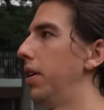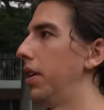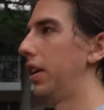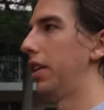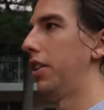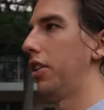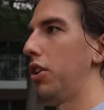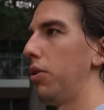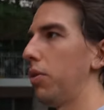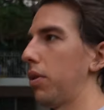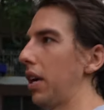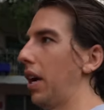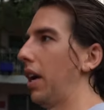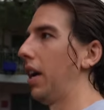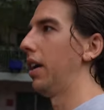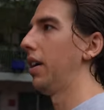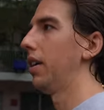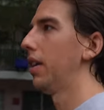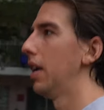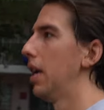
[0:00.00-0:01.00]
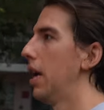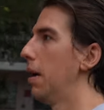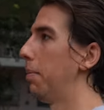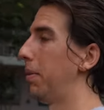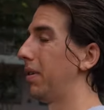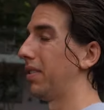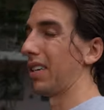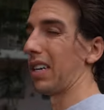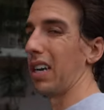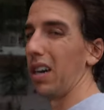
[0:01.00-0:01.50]
in the UK
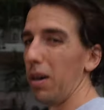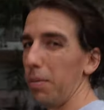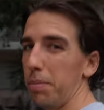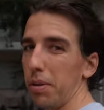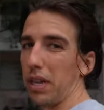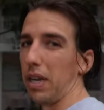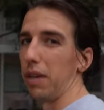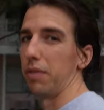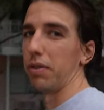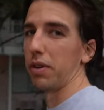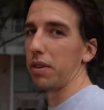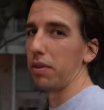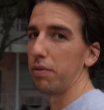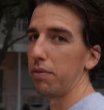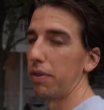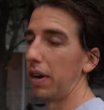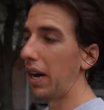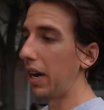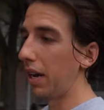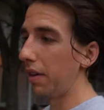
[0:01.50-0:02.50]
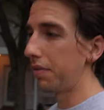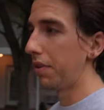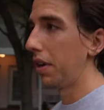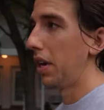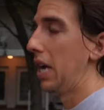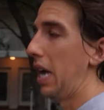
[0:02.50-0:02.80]
means I get up at like fucking 5,